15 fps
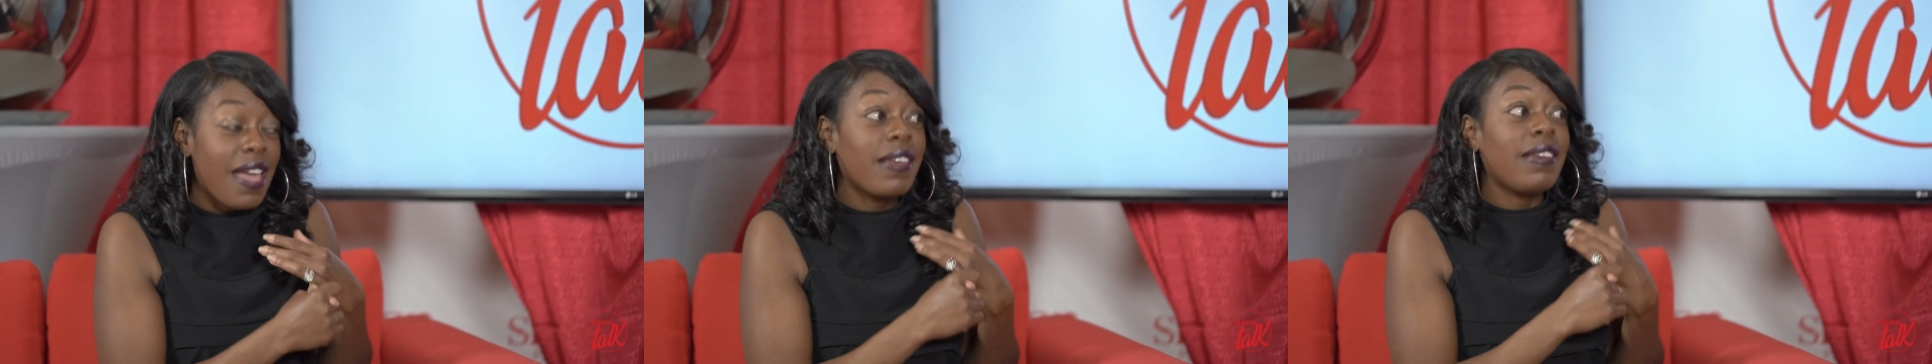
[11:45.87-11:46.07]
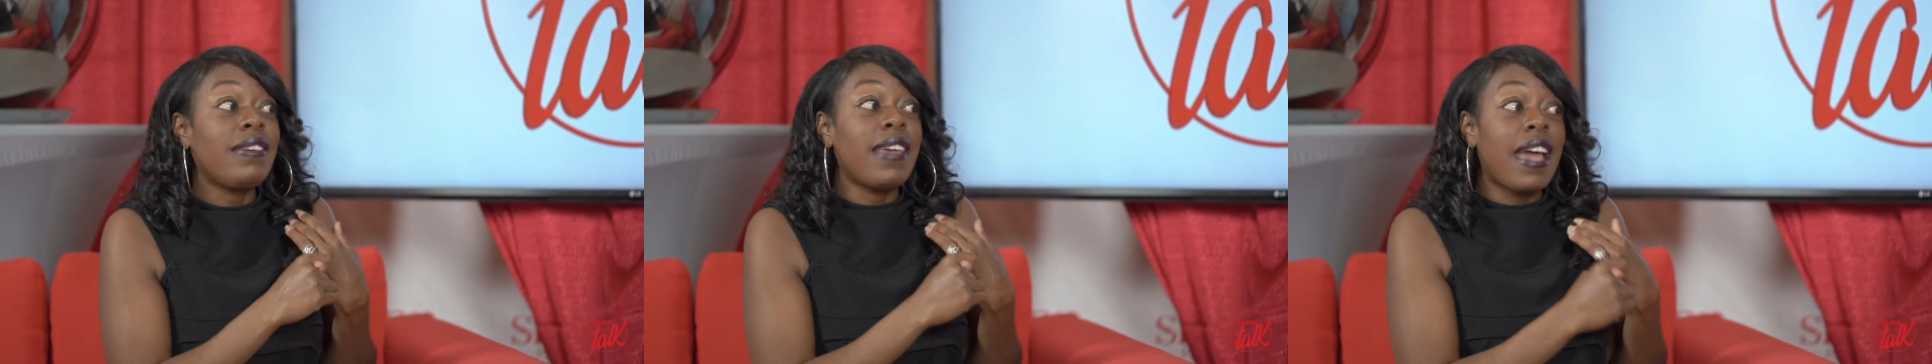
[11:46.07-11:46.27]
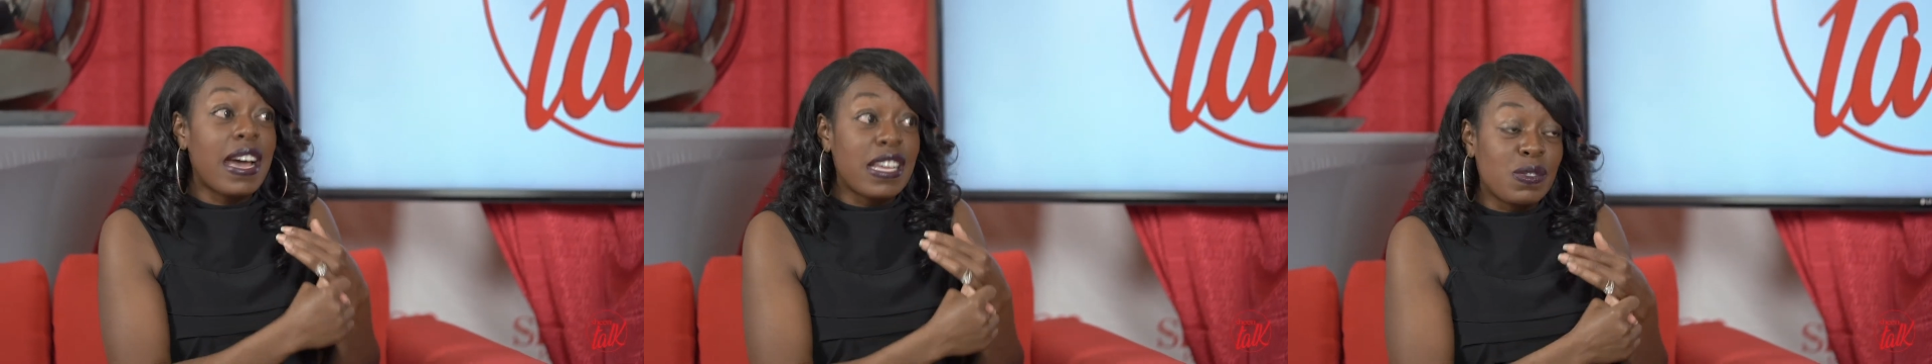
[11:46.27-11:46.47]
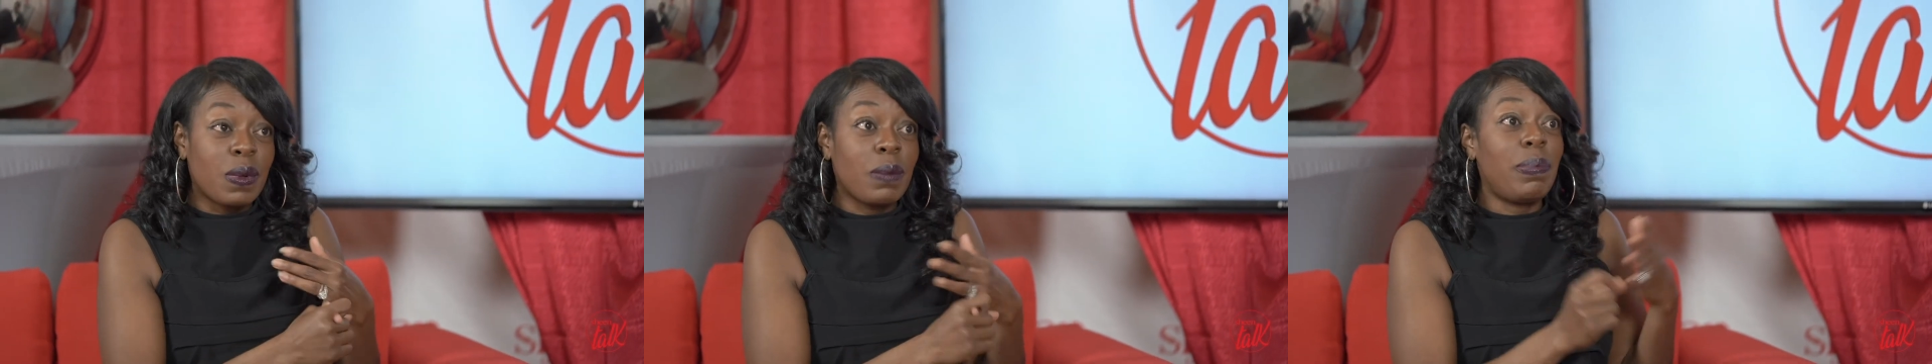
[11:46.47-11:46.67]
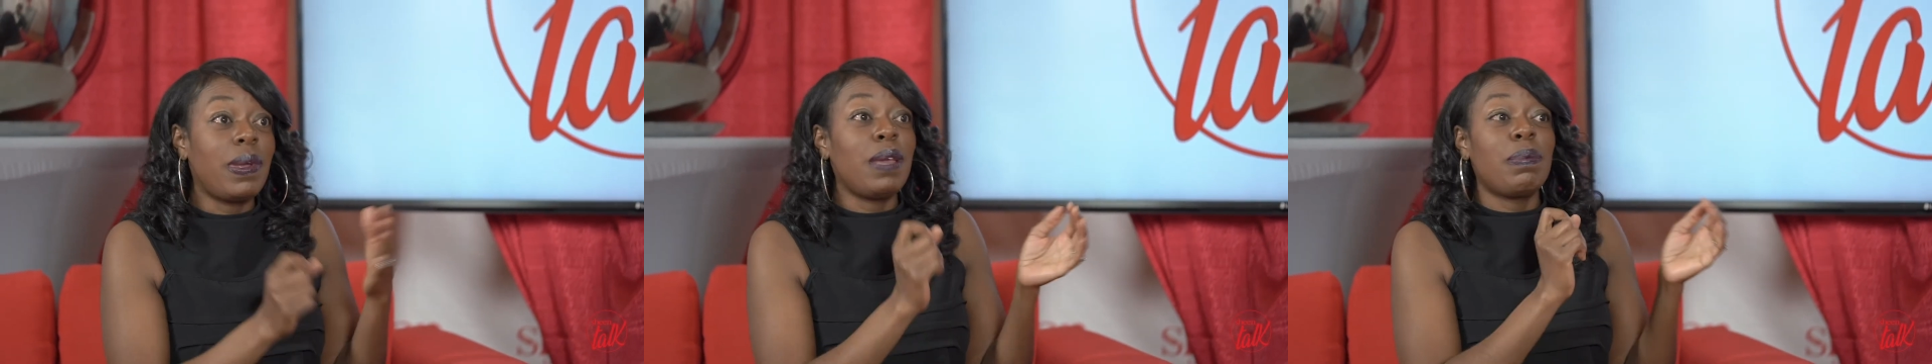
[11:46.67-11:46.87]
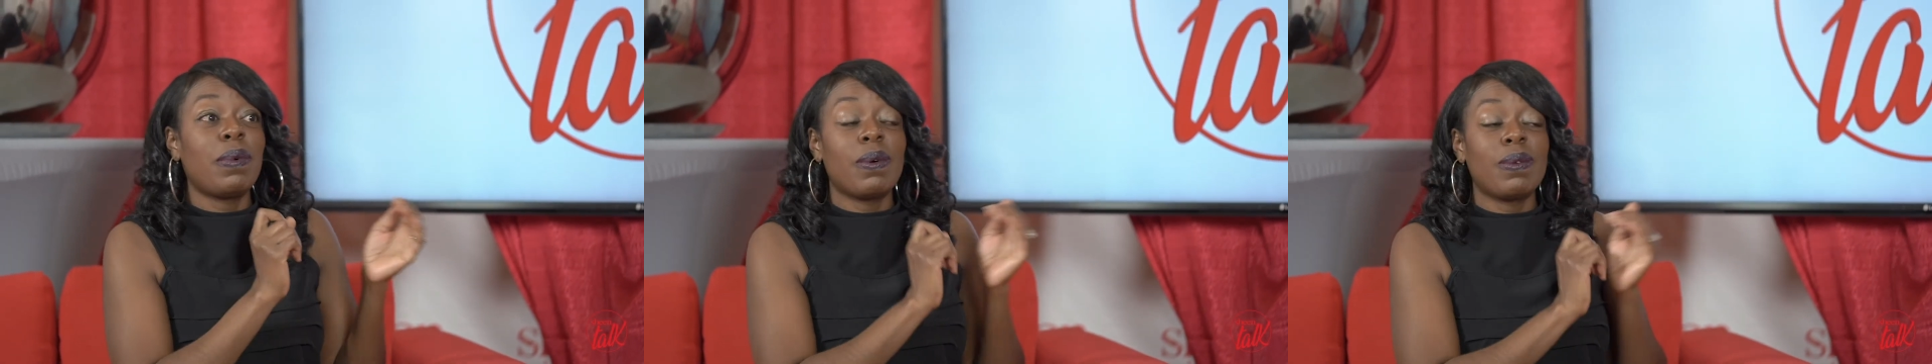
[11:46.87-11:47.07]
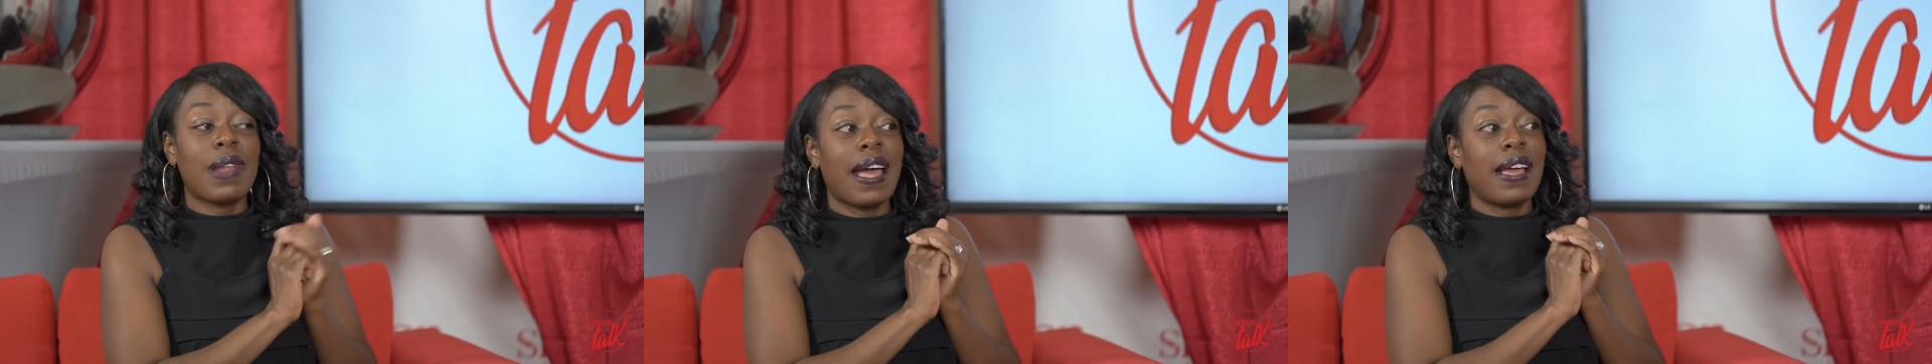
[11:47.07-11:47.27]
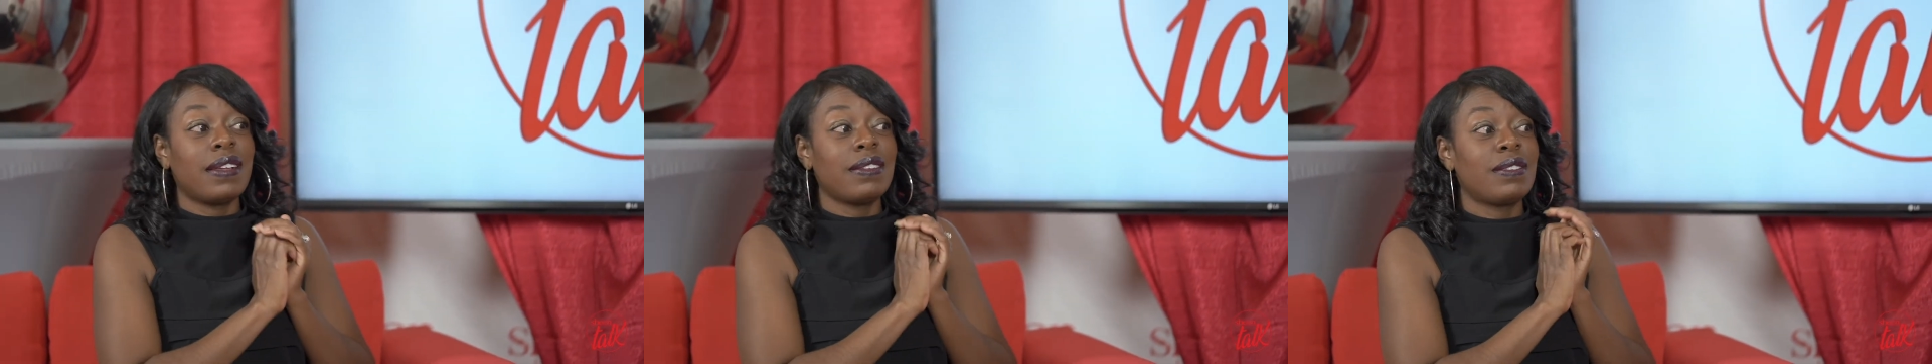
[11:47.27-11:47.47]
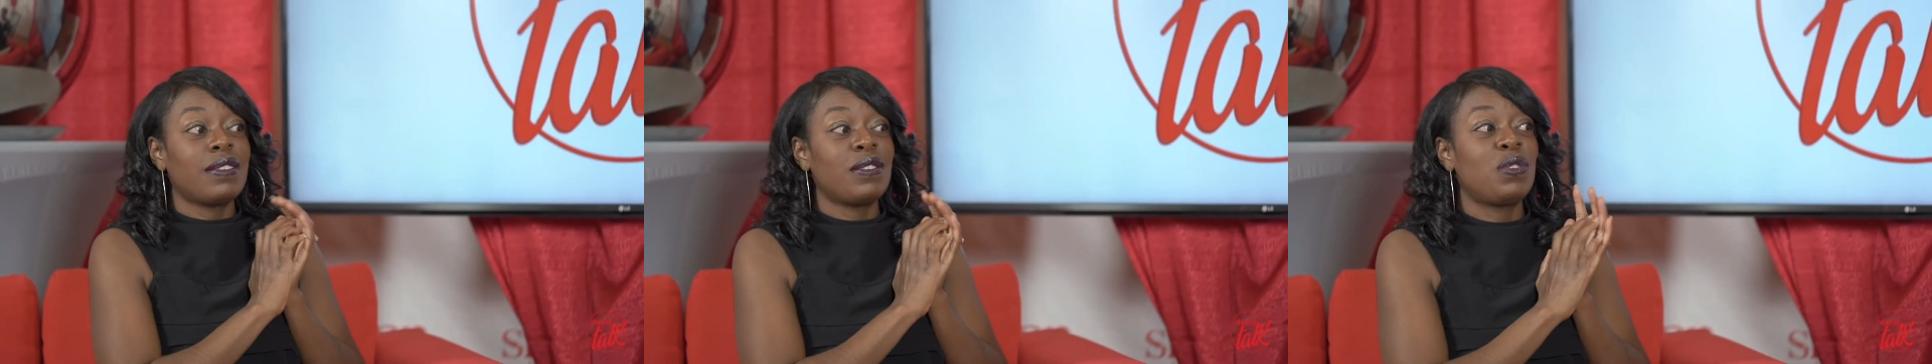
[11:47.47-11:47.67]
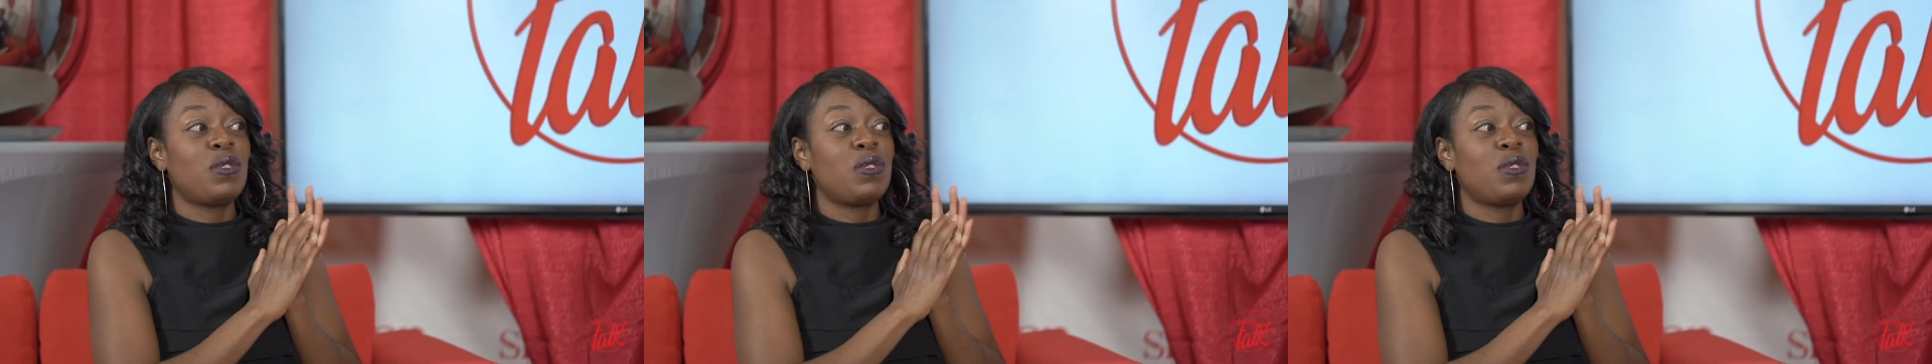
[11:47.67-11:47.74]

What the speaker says: Yes, when people, like,